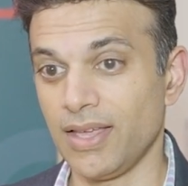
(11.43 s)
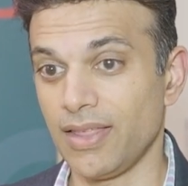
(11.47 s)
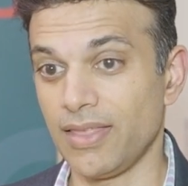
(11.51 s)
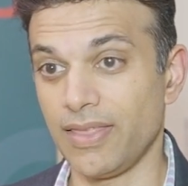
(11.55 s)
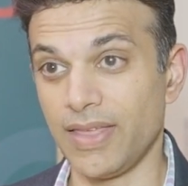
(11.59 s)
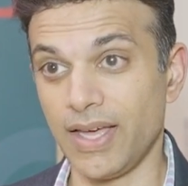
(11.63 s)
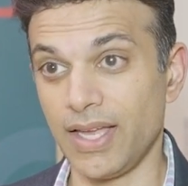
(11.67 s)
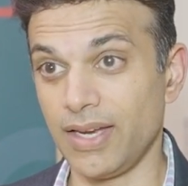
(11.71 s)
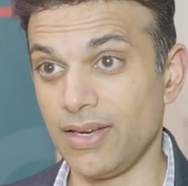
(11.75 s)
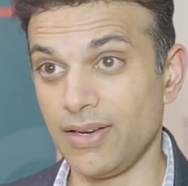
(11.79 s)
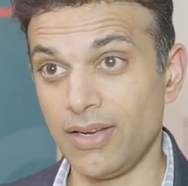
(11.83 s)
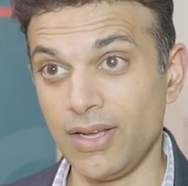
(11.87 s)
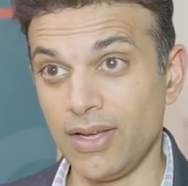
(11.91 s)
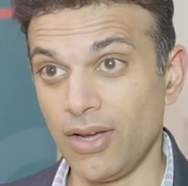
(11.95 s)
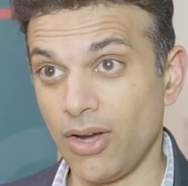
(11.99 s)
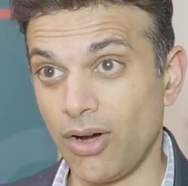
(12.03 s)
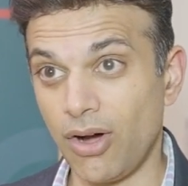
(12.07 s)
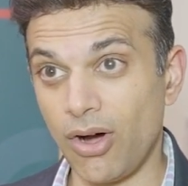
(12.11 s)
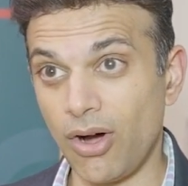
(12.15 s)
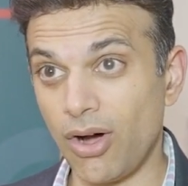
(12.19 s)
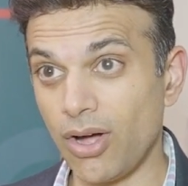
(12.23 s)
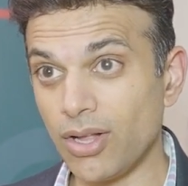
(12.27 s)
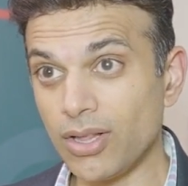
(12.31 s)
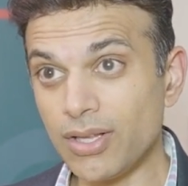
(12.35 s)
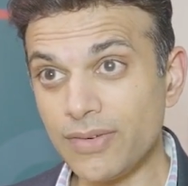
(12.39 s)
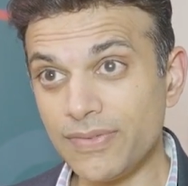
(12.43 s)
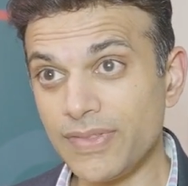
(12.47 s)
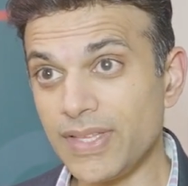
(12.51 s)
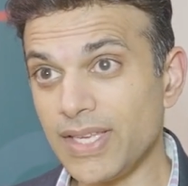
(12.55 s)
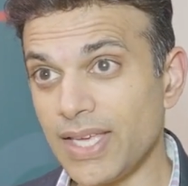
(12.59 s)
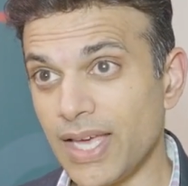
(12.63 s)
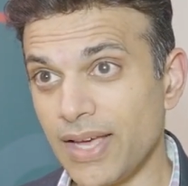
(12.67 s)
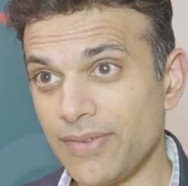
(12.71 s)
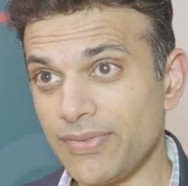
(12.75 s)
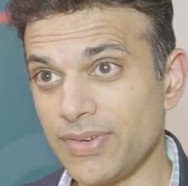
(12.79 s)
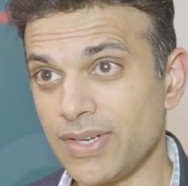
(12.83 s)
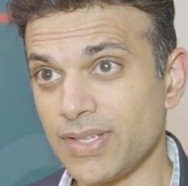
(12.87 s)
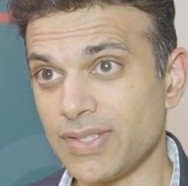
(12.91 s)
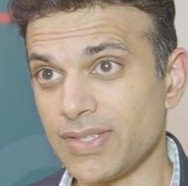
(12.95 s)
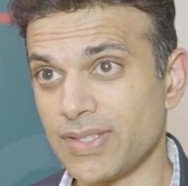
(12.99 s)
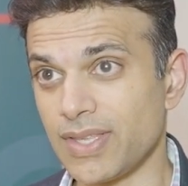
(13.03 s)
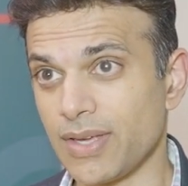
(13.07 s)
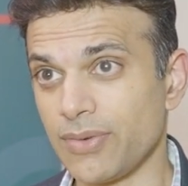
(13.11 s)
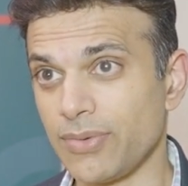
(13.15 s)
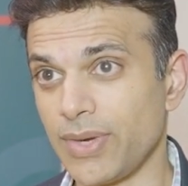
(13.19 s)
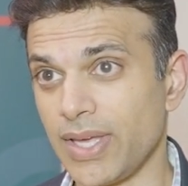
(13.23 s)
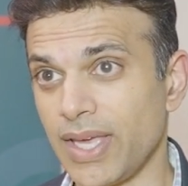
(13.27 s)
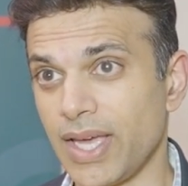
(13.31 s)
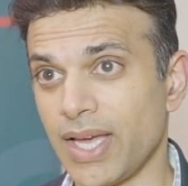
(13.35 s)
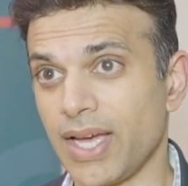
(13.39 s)
that all of the evidence that
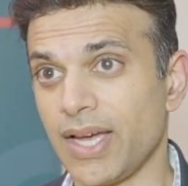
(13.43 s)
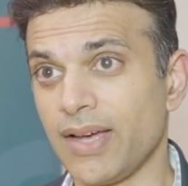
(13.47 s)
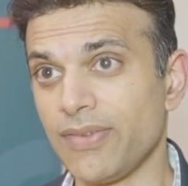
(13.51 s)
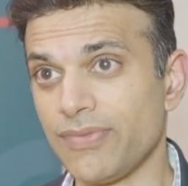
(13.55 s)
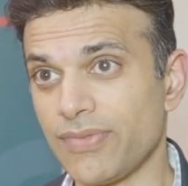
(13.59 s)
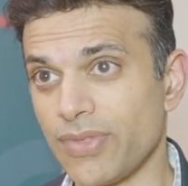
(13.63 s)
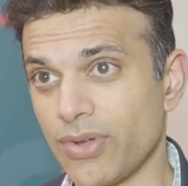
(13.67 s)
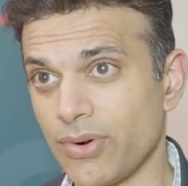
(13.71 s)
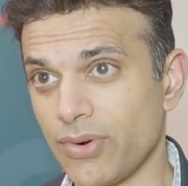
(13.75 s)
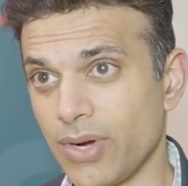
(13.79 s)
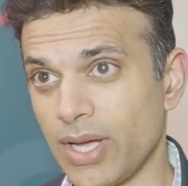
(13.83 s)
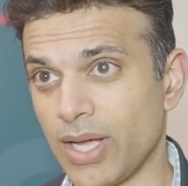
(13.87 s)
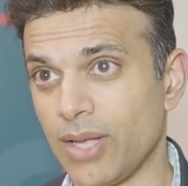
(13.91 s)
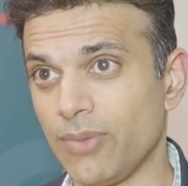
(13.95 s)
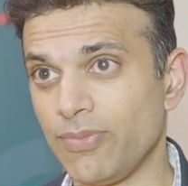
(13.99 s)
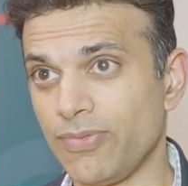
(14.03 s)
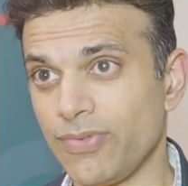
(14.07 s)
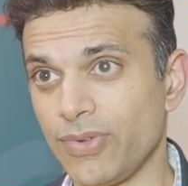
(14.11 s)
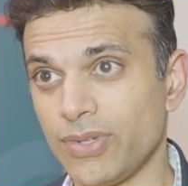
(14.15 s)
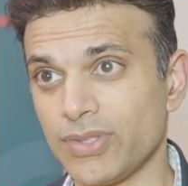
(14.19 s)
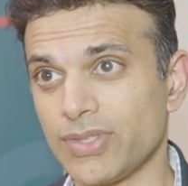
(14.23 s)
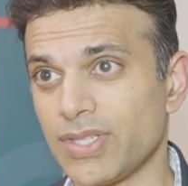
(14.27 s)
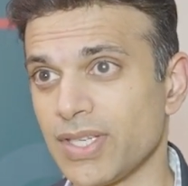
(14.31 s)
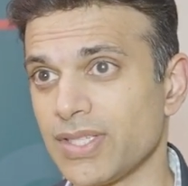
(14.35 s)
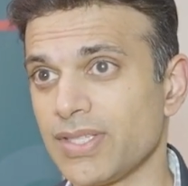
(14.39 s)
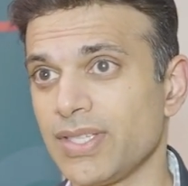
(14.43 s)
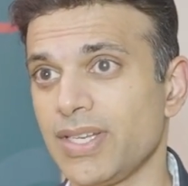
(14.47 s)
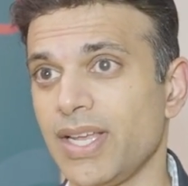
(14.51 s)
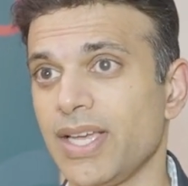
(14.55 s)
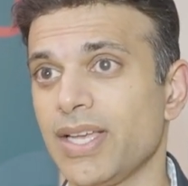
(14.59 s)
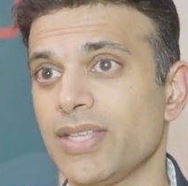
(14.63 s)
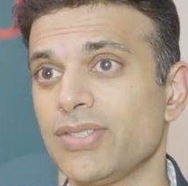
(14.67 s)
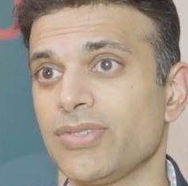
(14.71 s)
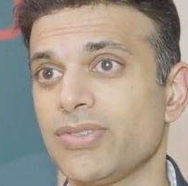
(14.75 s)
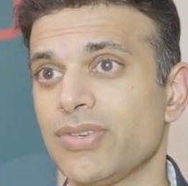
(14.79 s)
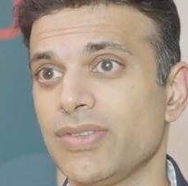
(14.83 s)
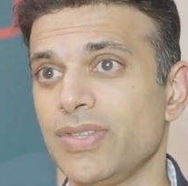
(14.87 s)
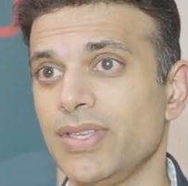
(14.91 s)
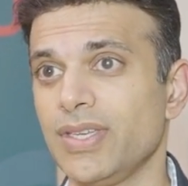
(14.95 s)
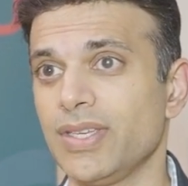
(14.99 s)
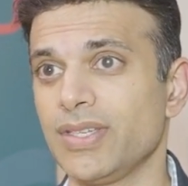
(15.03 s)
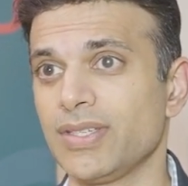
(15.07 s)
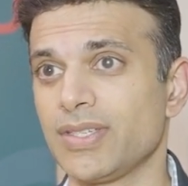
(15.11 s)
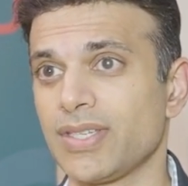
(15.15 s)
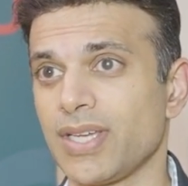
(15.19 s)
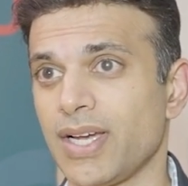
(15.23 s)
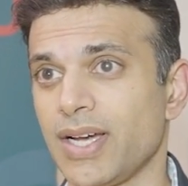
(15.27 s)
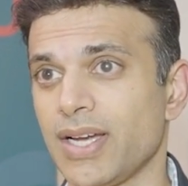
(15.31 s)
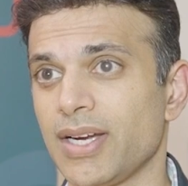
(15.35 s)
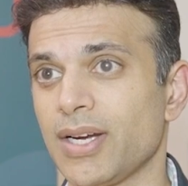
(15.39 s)
we have, though helpful, doesn't answer the
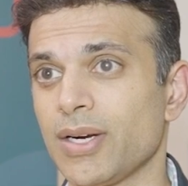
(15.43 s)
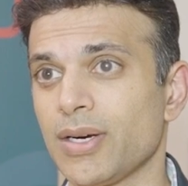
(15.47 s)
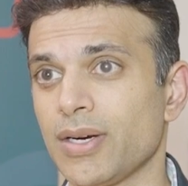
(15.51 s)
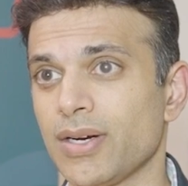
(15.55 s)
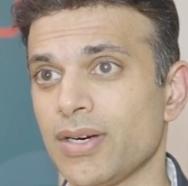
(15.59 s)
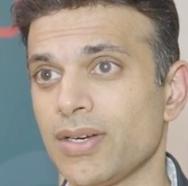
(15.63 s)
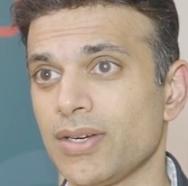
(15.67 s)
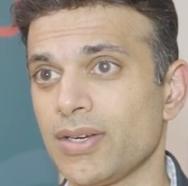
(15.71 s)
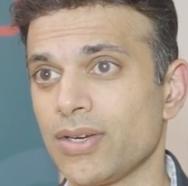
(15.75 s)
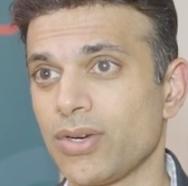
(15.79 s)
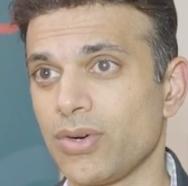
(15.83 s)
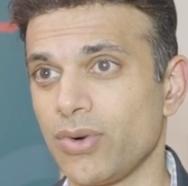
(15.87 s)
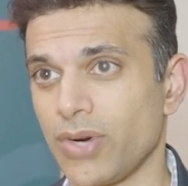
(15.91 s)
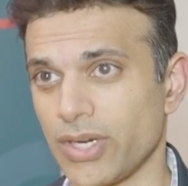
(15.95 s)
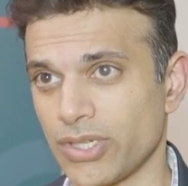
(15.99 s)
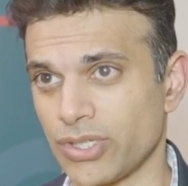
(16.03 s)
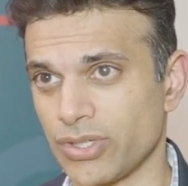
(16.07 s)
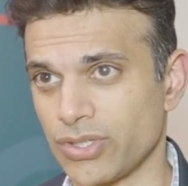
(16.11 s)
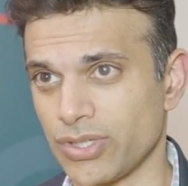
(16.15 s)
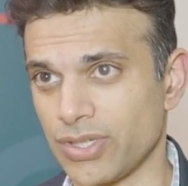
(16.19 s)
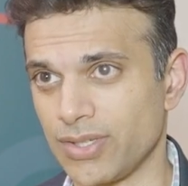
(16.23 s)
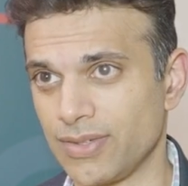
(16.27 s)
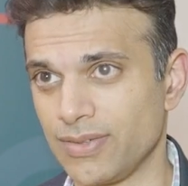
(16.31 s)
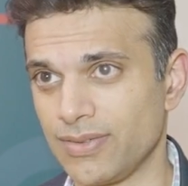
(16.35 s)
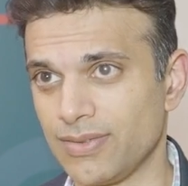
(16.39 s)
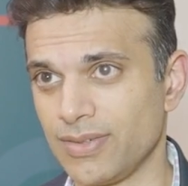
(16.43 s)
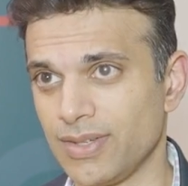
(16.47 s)
entire question.